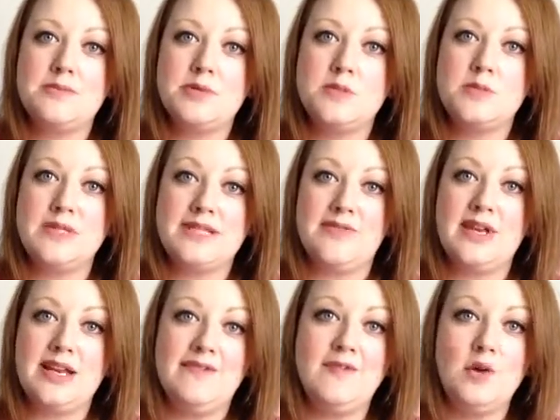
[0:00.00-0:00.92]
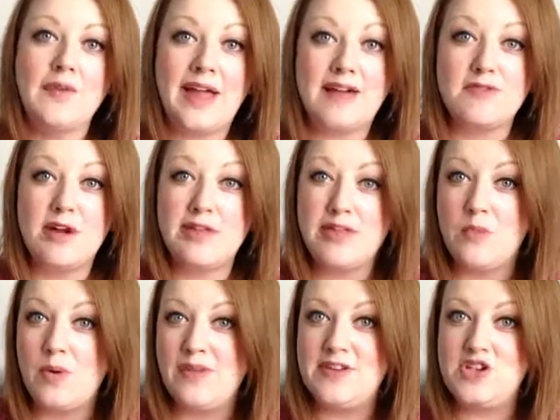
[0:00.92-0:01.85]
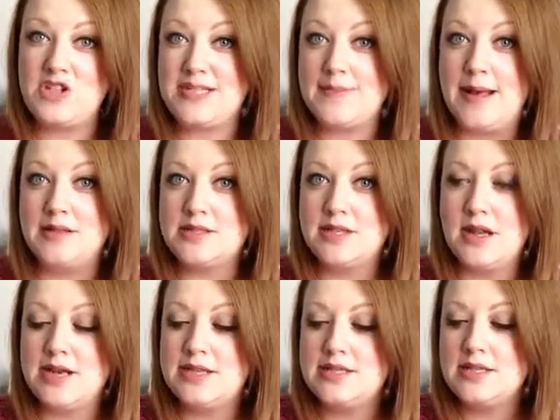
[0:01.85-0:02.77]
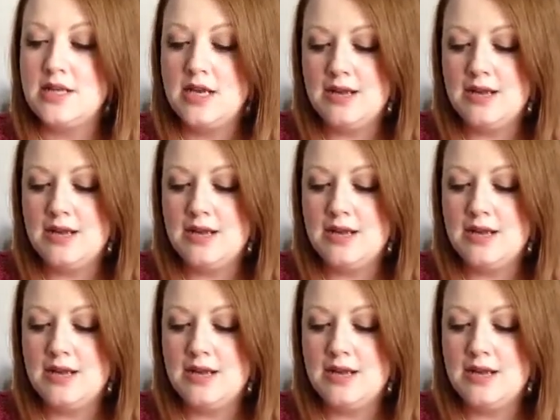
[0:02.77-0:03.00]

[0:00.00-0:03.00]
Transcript: specifically for that rather than one that just smells nice.